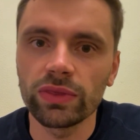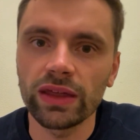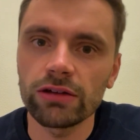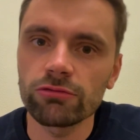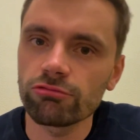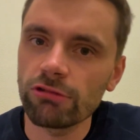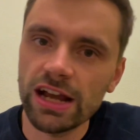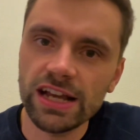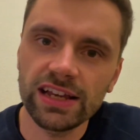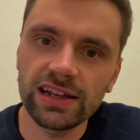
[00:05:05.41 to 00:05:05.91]
They
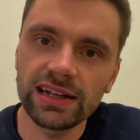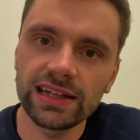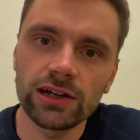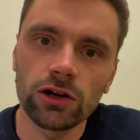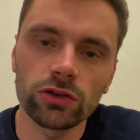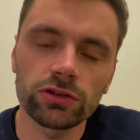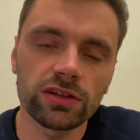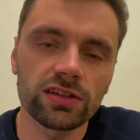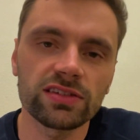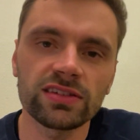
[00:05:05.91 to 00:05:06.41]
regularly
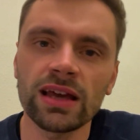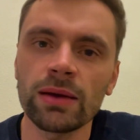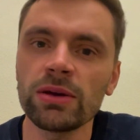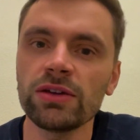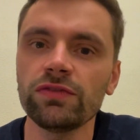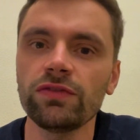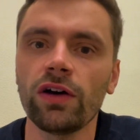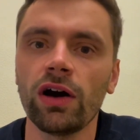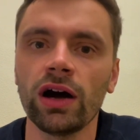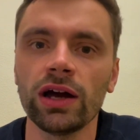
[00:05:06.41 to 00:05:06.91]
got to
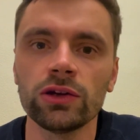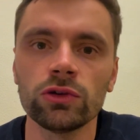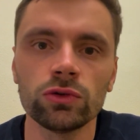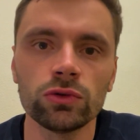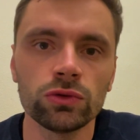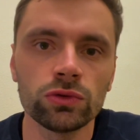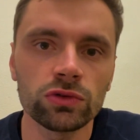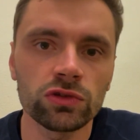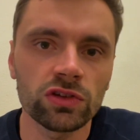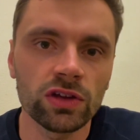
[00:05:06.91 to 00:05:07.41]

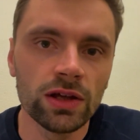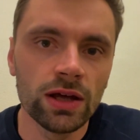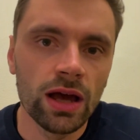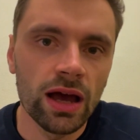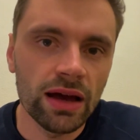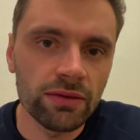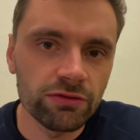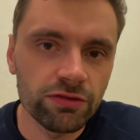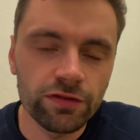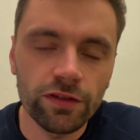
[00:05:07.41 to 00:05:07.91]
semi-finals
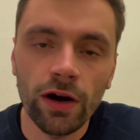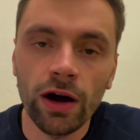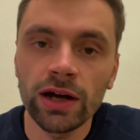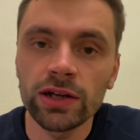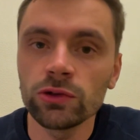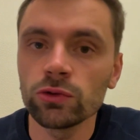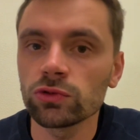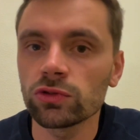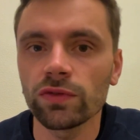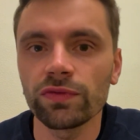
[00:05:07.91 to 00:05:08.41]
and
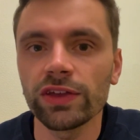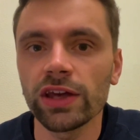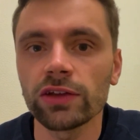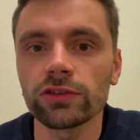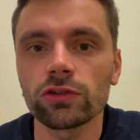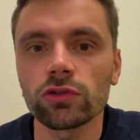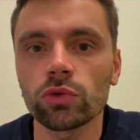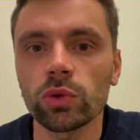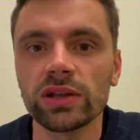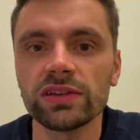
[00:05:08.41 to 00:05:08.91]
finals of the
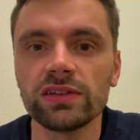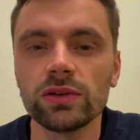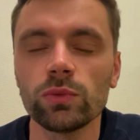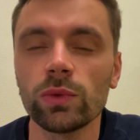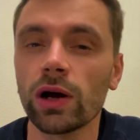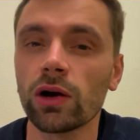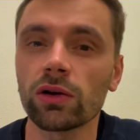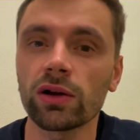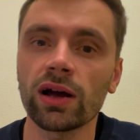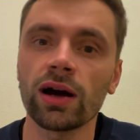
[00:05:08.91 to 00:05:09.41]
under-20
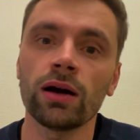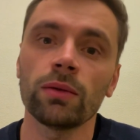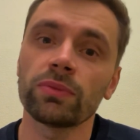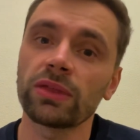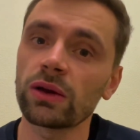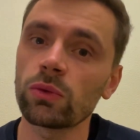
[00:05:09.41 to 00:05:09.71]
World Cup.